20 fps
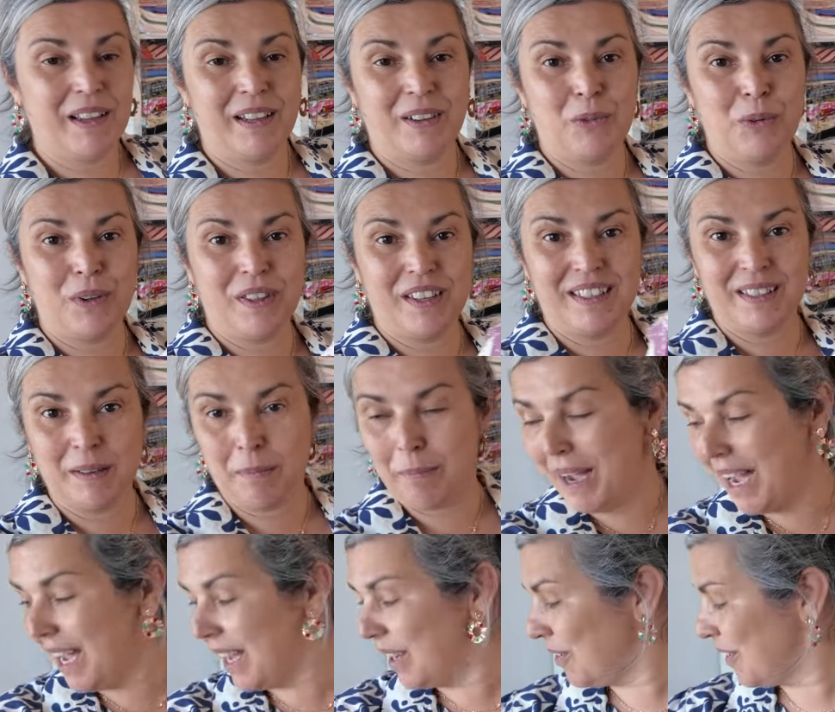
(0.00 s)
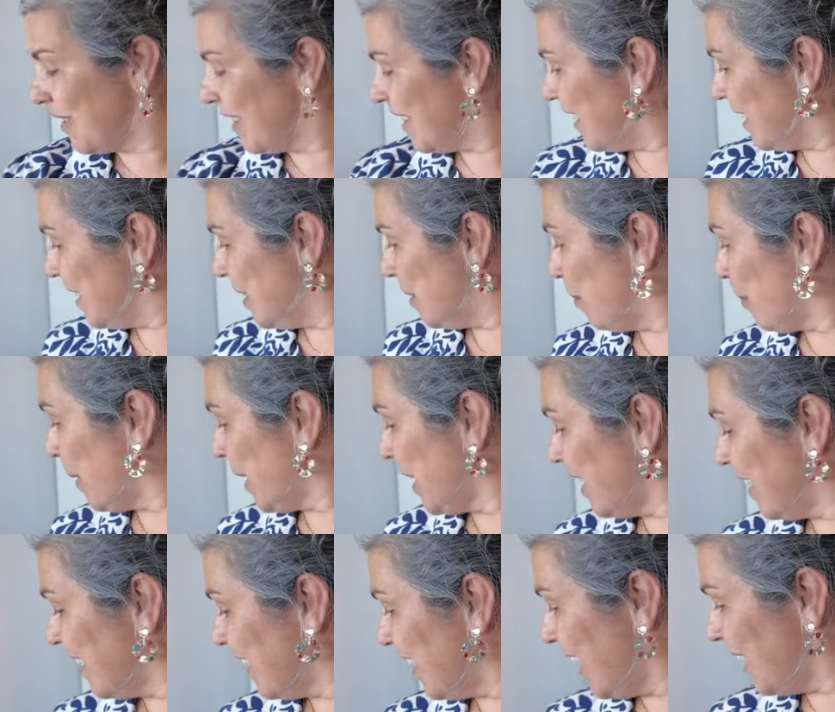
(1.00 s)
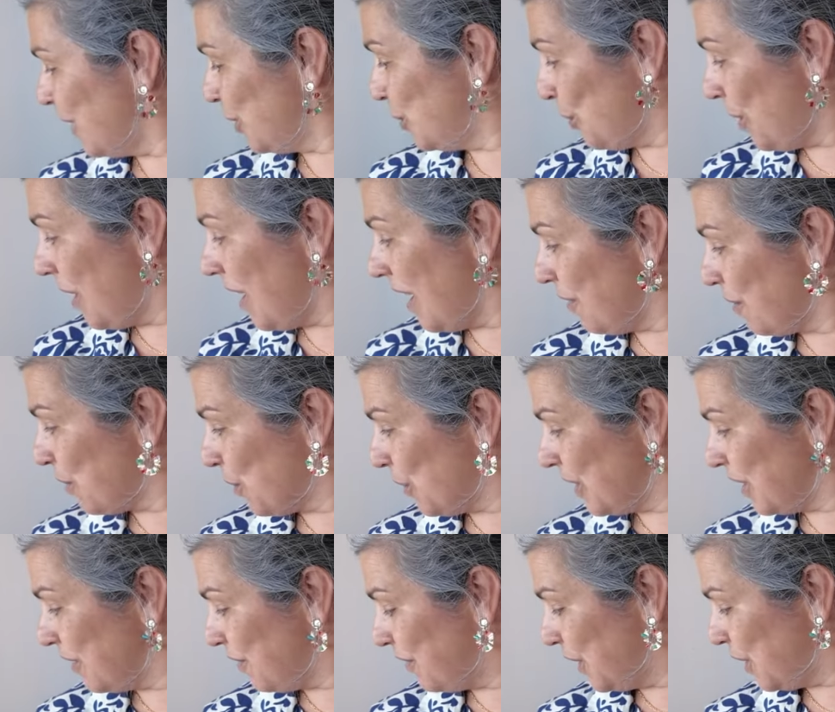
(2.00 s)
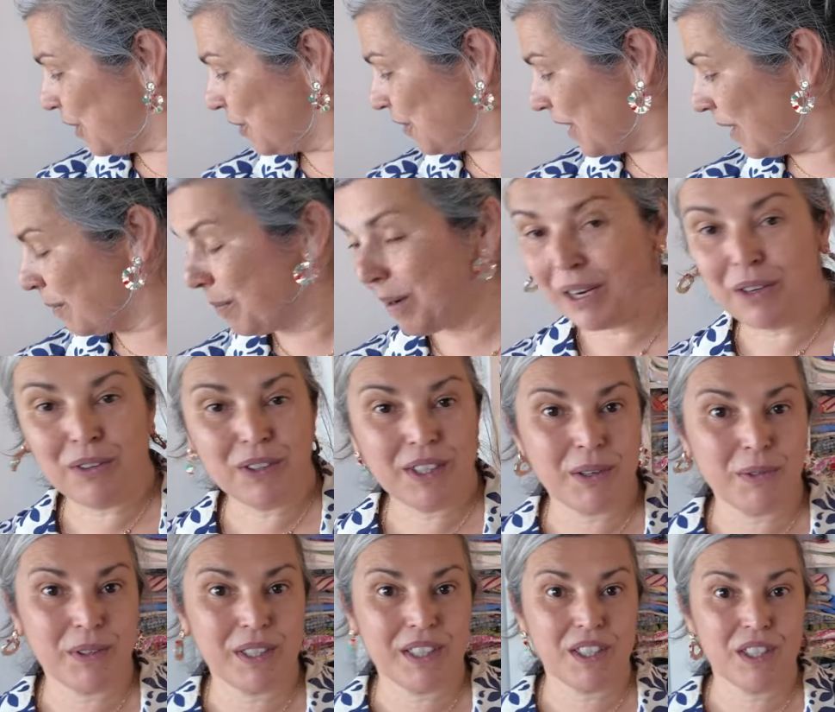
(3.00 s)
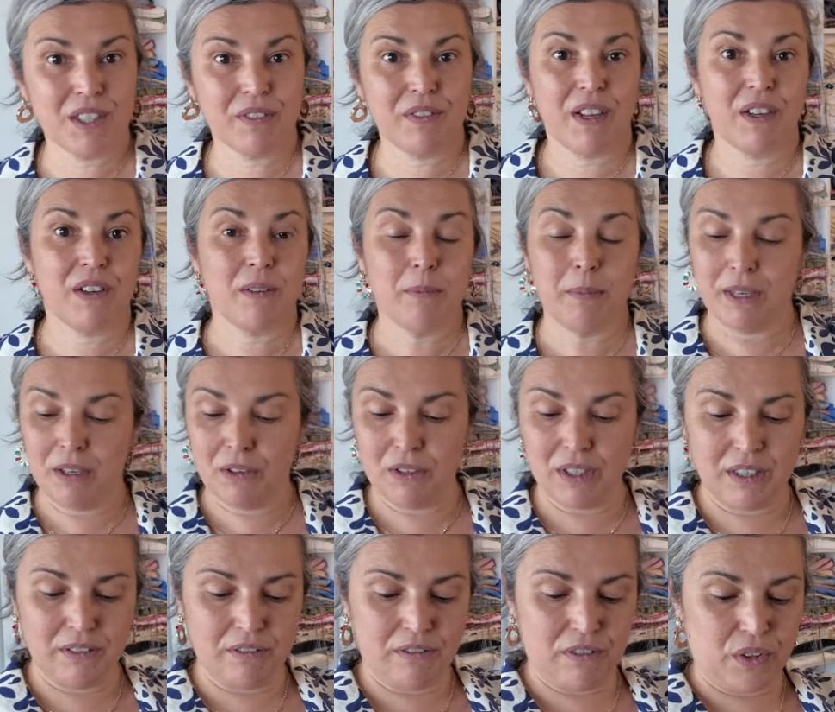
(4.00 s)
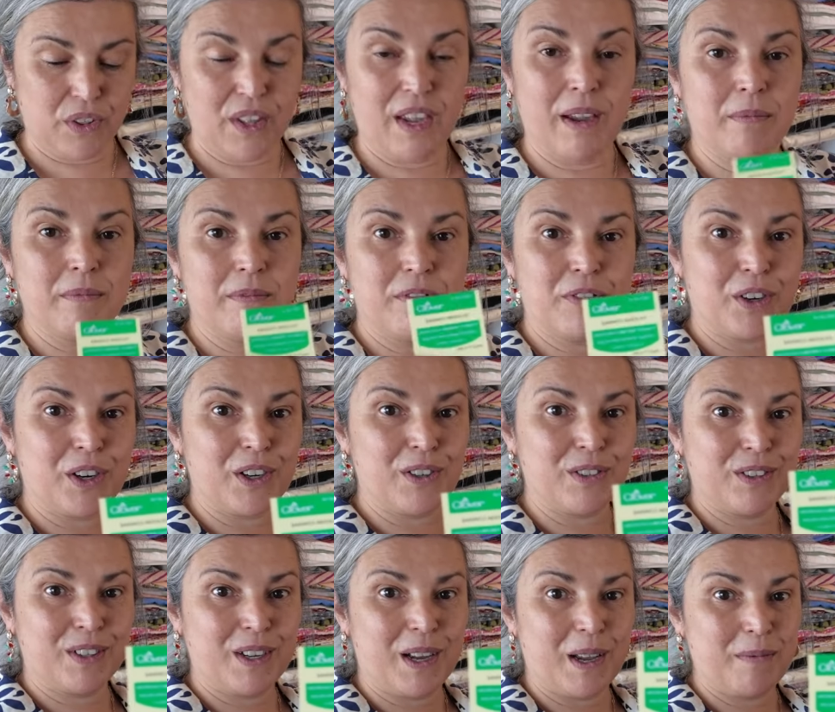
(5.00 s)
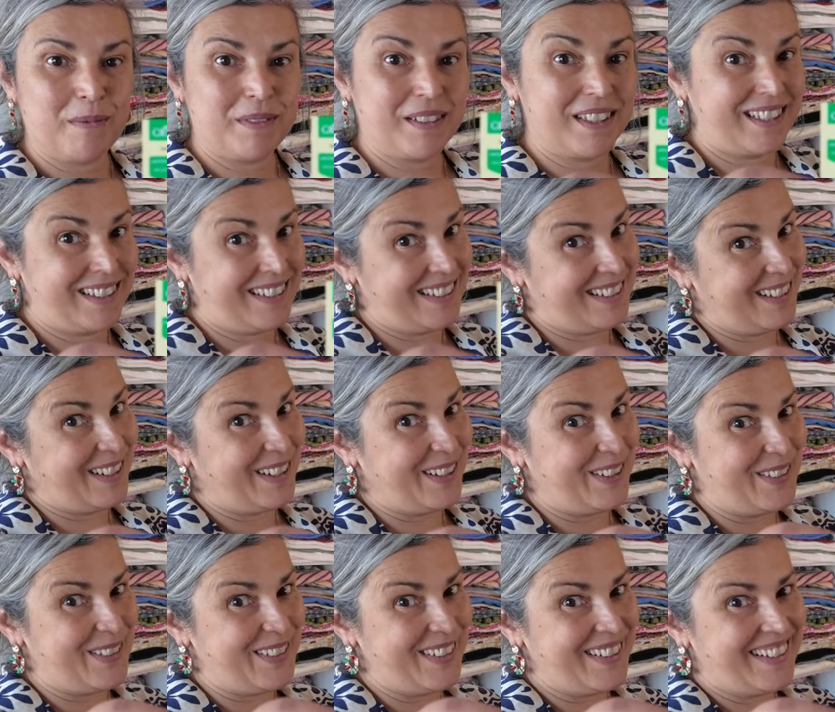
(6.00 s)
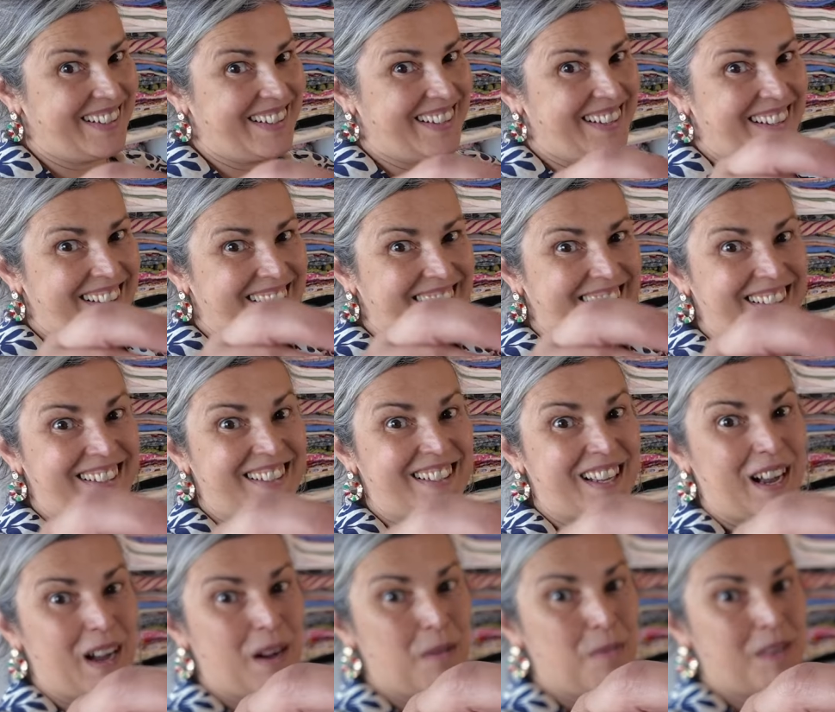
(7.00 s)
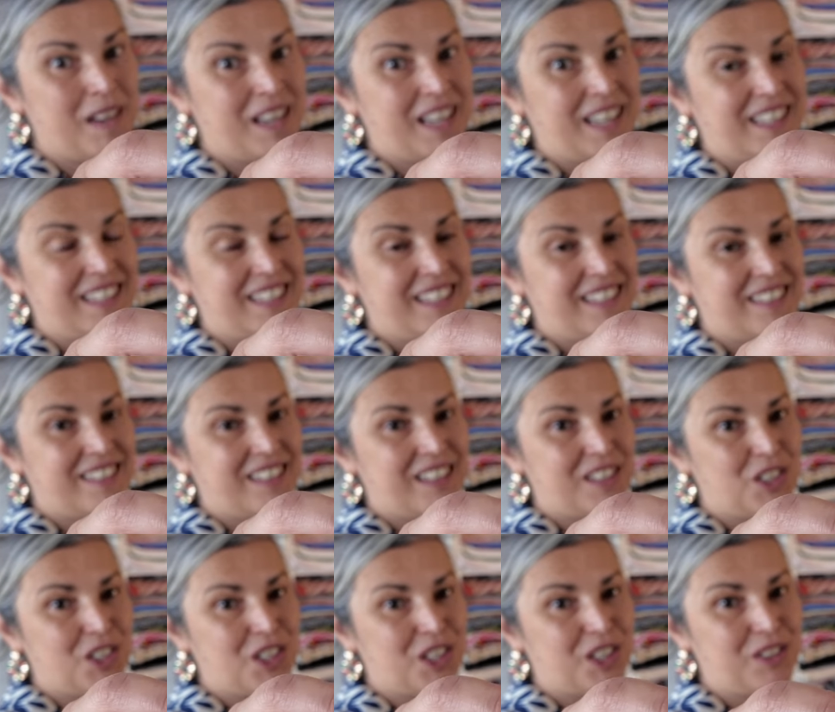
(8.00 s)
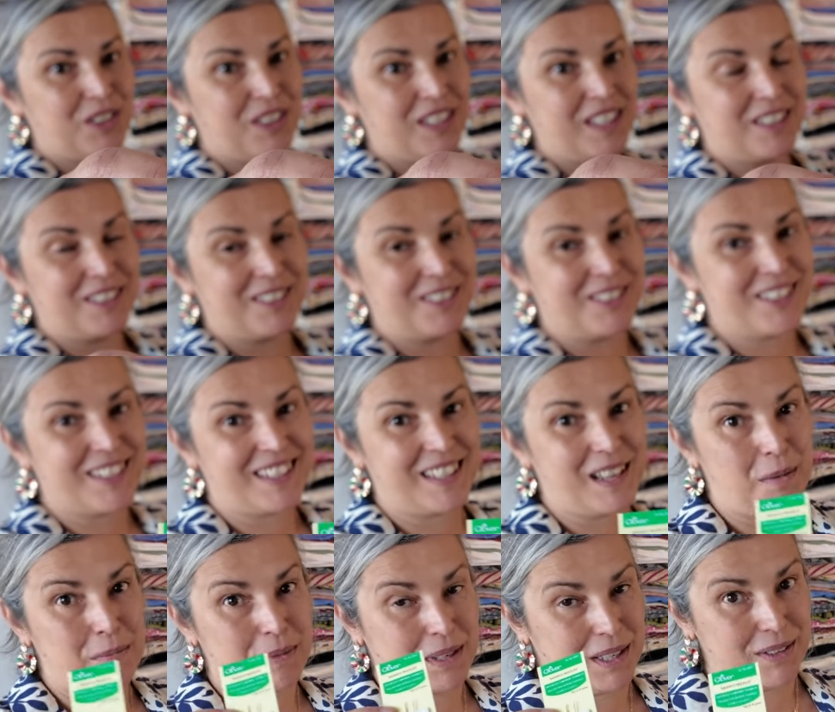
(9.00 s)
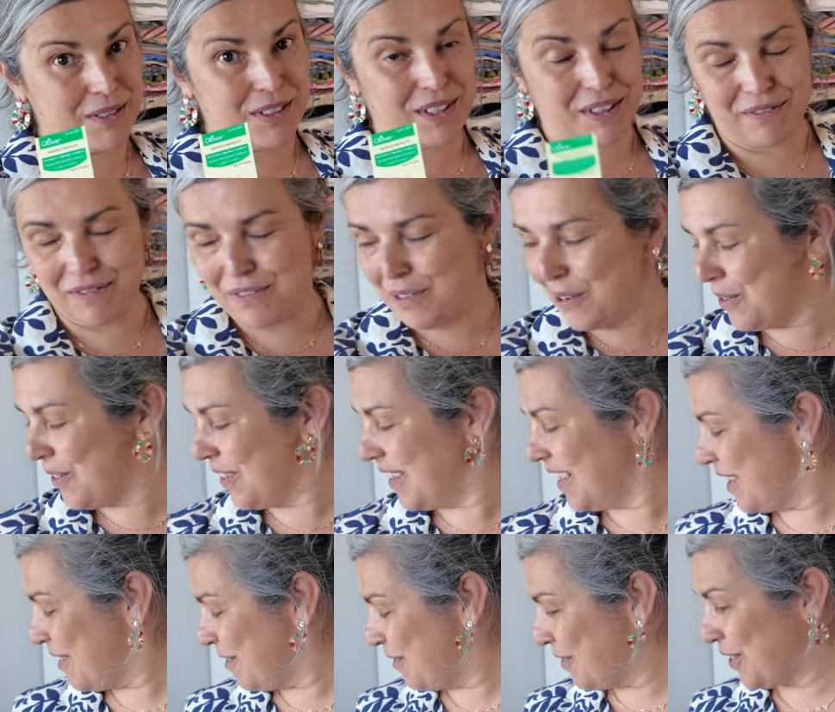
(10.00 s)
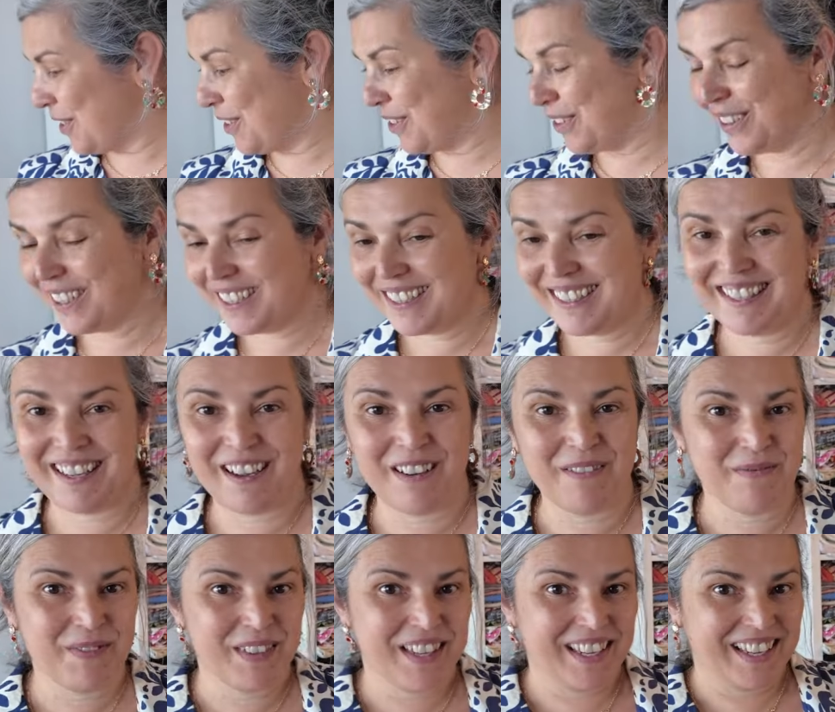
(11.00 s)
within the pile. But I do have quite a few of them, and look at what I just found. I've been looking for them for a long time. This is a clue. These are my sashiko needles that I've been looking for the longest time.